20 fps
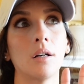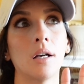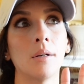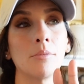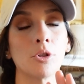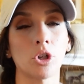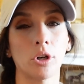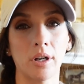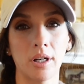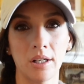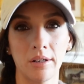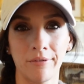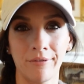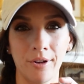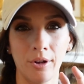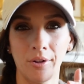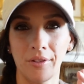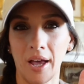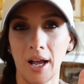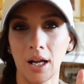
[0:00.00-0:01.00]
I'm starting to
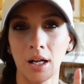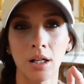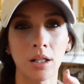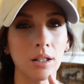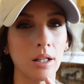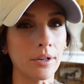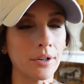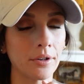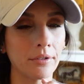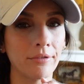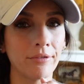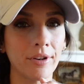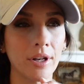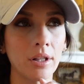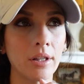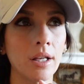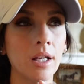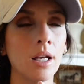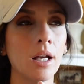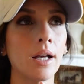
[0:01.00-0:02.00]
feel that cluttered
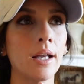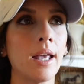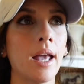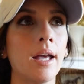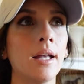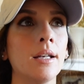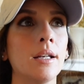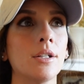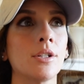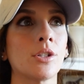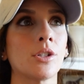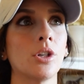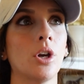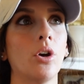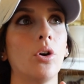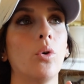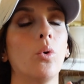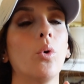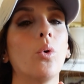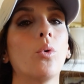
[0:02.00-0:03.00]
feeling again,
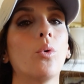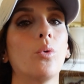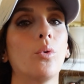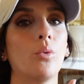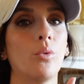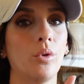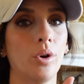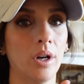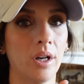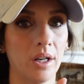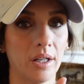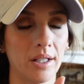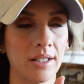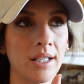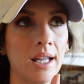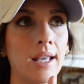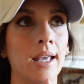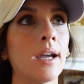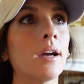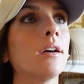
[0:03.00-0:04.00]
so I'm gonna
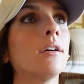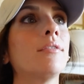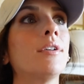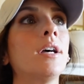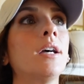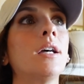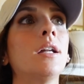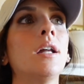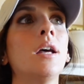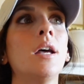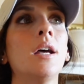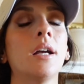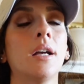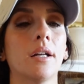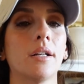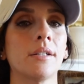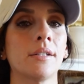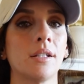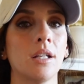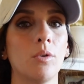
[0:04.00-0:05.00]
take care of it,
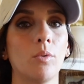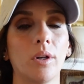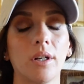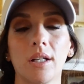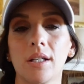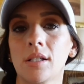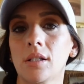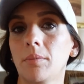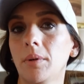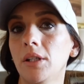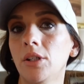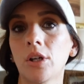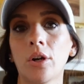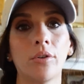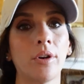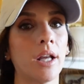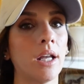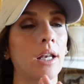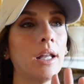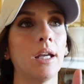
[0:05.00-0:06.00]
gonna see what needs to be
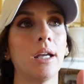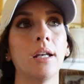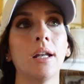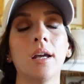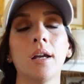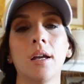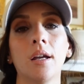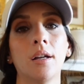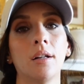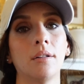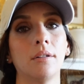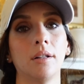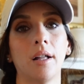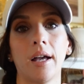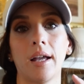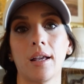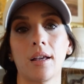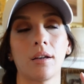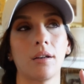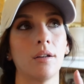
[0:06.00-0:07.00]
donated.
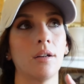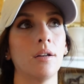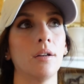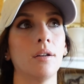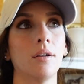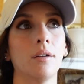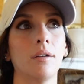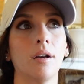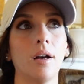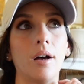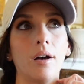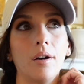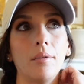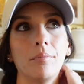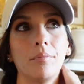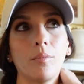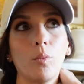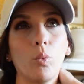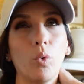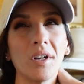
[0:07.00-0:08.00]
Like,
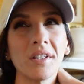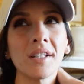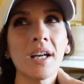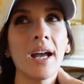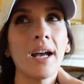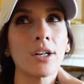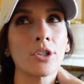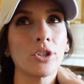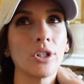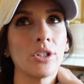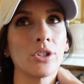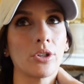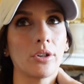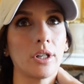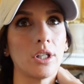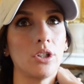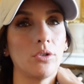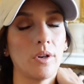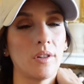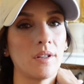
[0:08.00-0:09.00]
um, once I actually
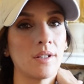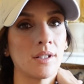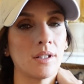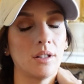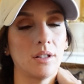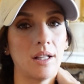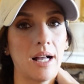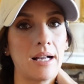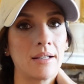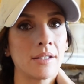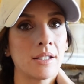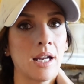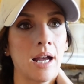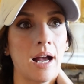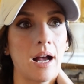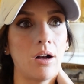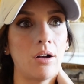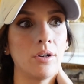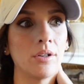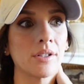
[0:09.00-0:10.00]
started doing this in the last
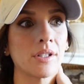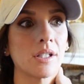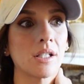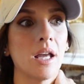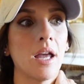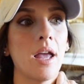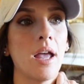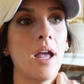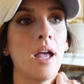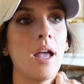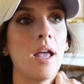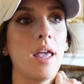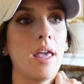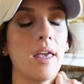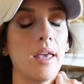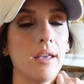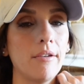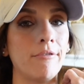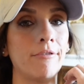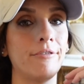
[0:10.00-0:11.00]
house,
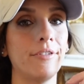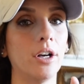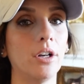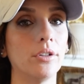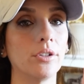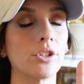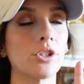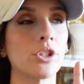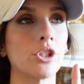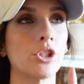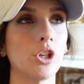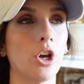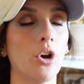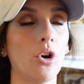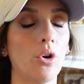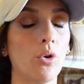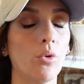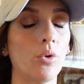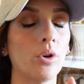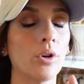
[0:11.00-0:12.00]
it felt
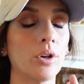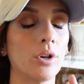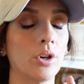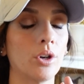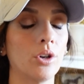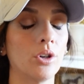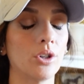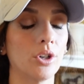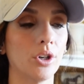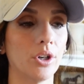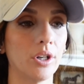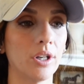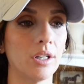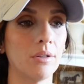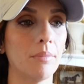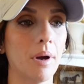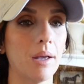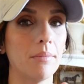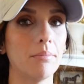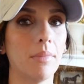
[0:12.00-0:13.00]
so good.
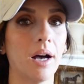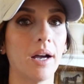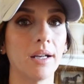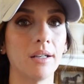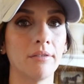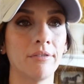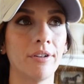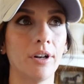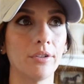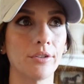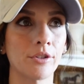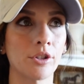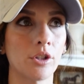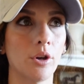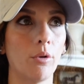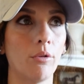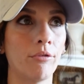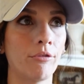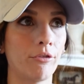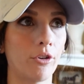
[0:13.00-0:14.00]
My mind felt
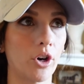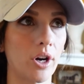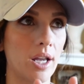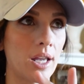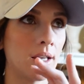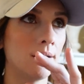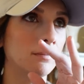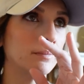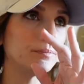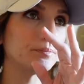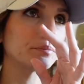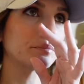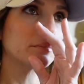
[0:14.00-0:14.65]
so free.